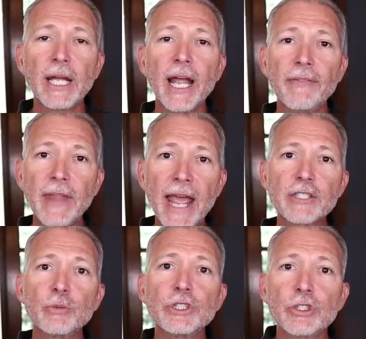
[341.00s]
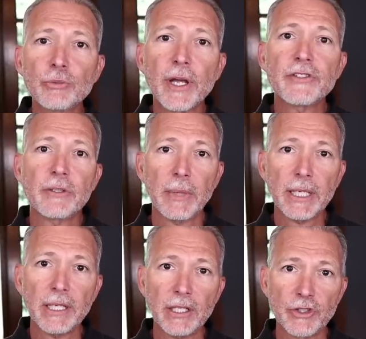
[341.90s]
And that's what your resume
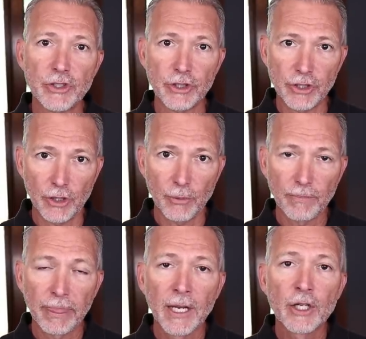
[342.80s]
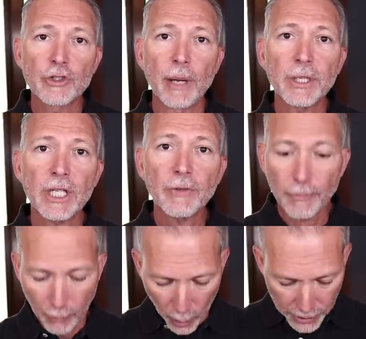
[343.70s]
needs to do. So I'm going to give you
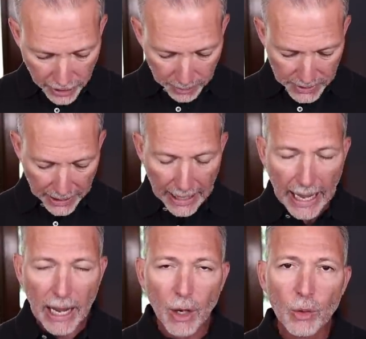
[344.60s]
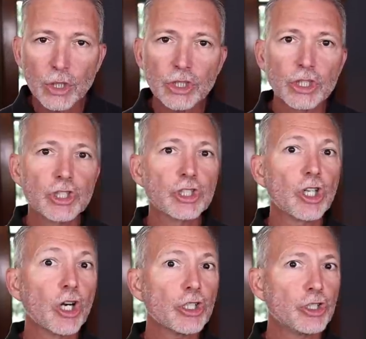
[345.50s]
four tips on how to
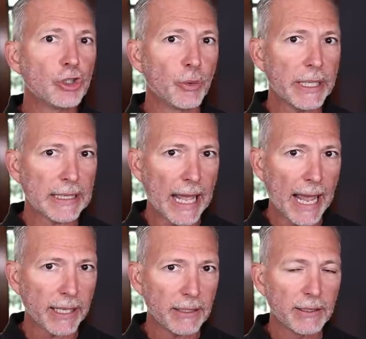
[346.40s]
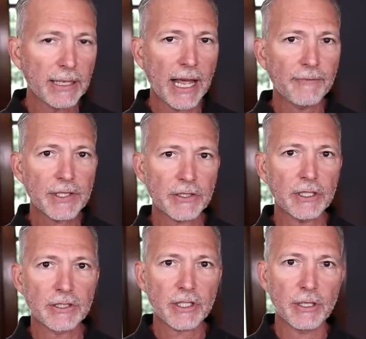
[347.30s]
start doing that. Obviously,
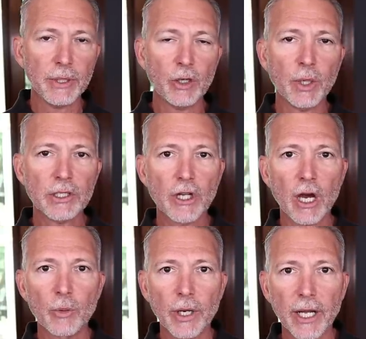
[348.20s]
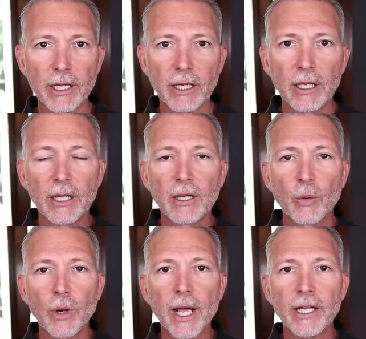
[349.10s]
it's going to be a quick talk. We're not going to
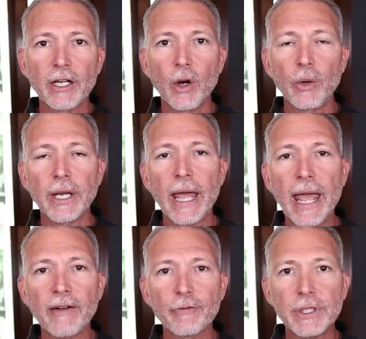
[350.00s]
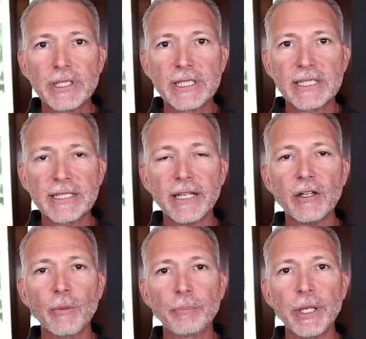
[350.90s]
we're not going to go into every
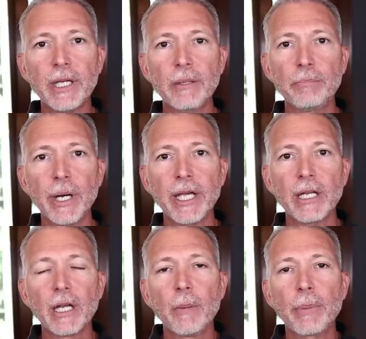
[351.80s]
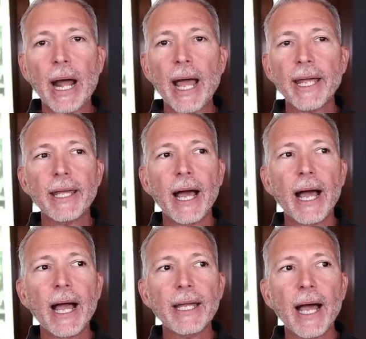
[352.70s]
single bit and bite, but I
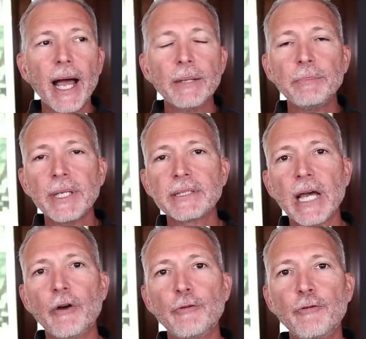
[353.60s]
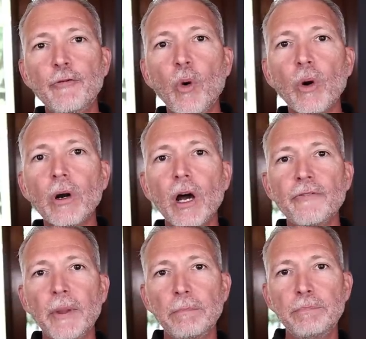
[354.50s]
I I picked out four
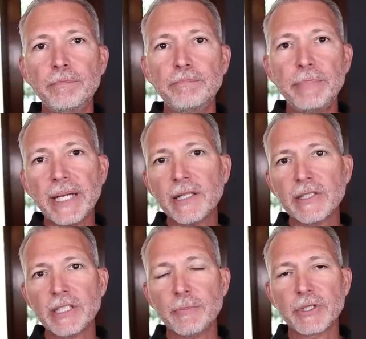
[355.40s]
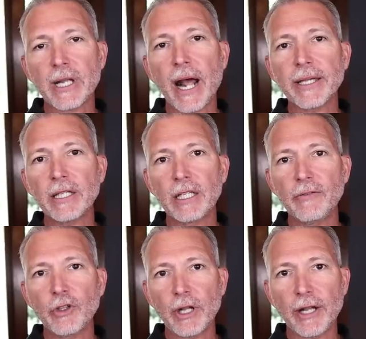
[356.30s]
of the biggest tips that I could give
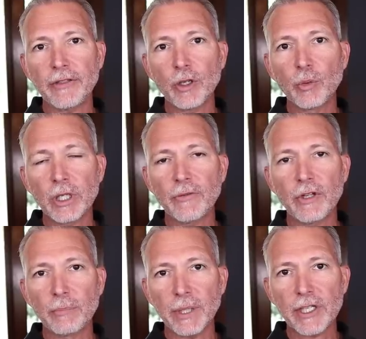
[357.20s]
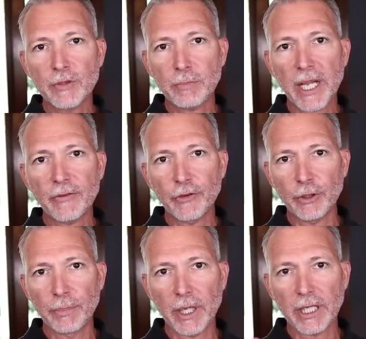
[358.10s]
you that I think will give you the biggest bang for
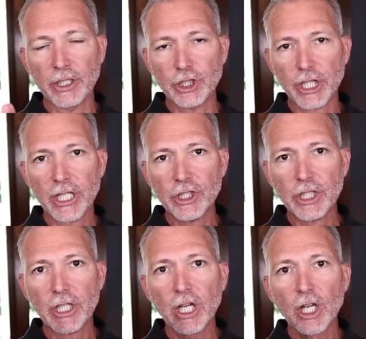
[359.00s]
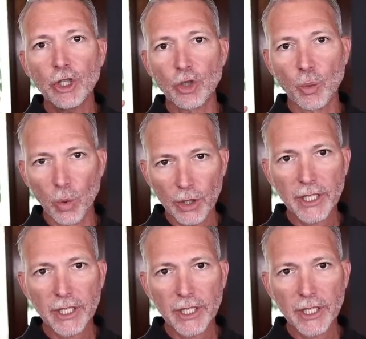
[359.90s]
your buck in changing your work